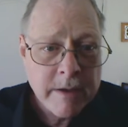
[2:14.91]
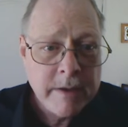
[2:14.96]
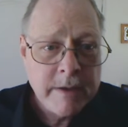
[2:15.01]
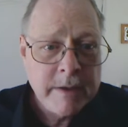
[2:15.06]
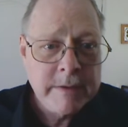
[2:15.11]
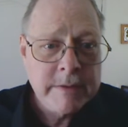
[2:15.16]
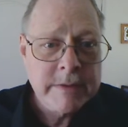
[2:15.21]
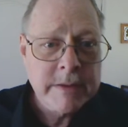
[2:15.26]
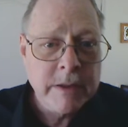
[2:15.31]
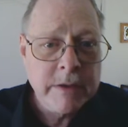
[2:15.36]

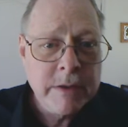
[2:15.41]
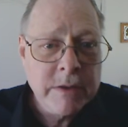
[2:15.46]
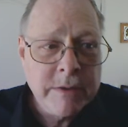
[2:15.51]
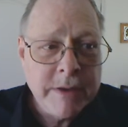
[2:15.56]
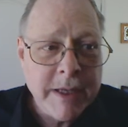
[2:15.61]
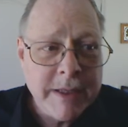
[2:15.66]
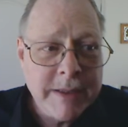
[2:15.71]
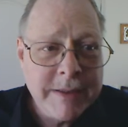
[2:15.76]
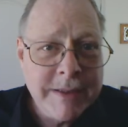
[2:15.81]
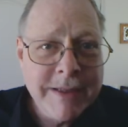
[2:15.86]
So you
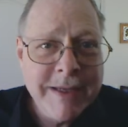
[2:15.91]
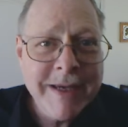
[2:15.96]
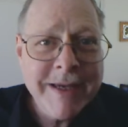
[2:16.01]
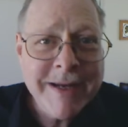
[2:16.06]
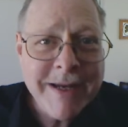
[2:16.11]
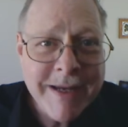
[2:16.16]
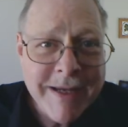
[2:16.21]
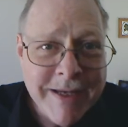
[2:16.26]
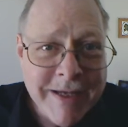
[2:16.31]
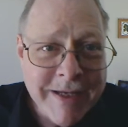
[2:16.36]
can get
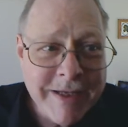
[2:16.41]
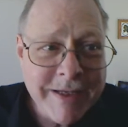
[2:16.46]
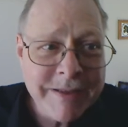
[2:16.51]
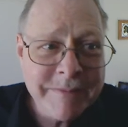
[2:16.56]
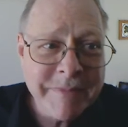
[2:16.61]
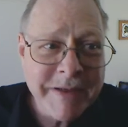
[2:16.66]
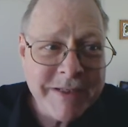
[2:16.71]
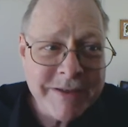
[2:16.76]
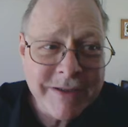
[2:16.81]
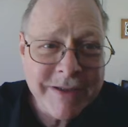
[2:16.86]
ahead,
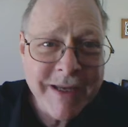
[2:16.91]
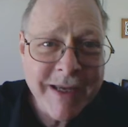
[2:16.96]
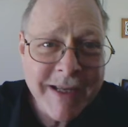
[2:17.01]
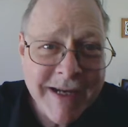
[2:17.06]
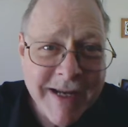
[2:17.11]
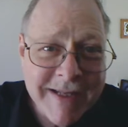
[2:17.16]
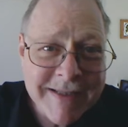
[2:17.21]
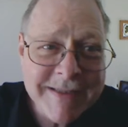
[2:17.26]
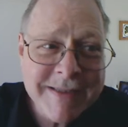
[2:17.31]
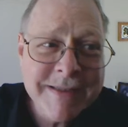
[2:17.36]
but you
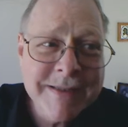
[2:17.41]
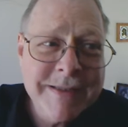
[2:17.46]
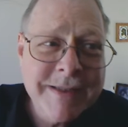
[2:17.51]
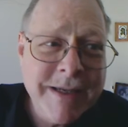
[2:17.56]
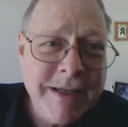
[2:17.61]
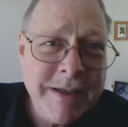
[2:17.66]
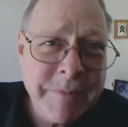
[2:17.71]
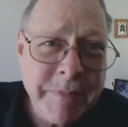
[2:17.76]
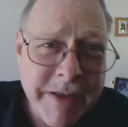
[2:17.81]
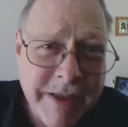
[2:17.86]
cannot
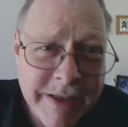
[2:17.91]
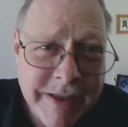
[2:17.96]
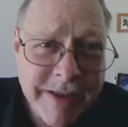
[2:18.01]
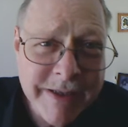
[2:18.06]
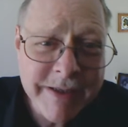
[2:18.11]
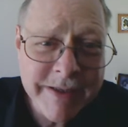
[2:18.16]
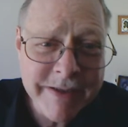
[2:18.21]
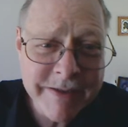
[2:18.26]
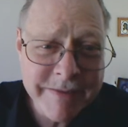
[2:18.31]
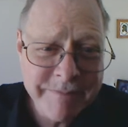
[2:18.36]
skip
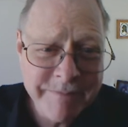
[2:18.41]
ahead.